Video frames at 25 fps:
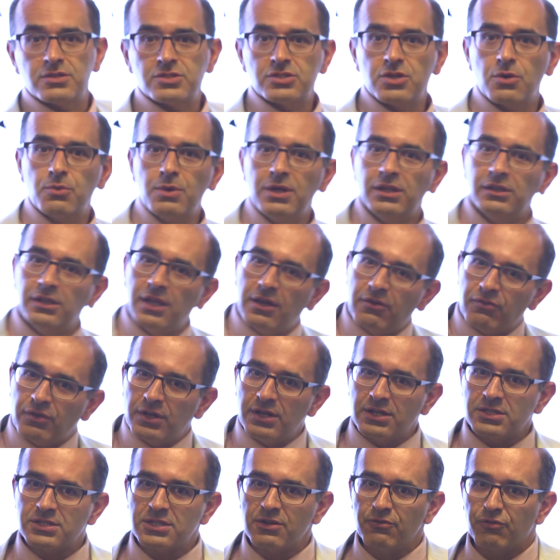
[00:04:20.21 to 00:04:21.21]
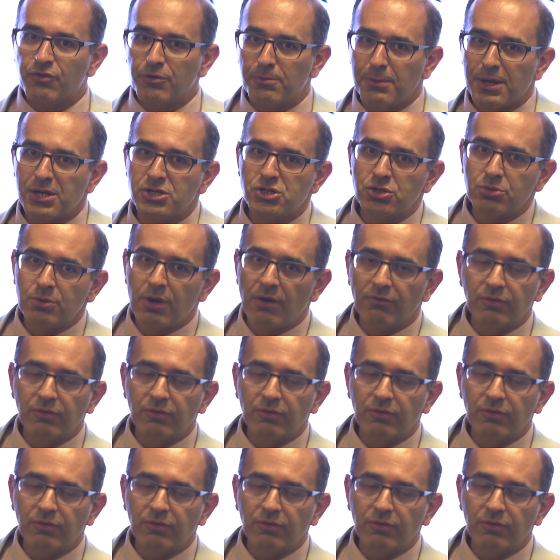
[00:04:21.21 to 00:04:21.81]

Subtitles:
So we live in this information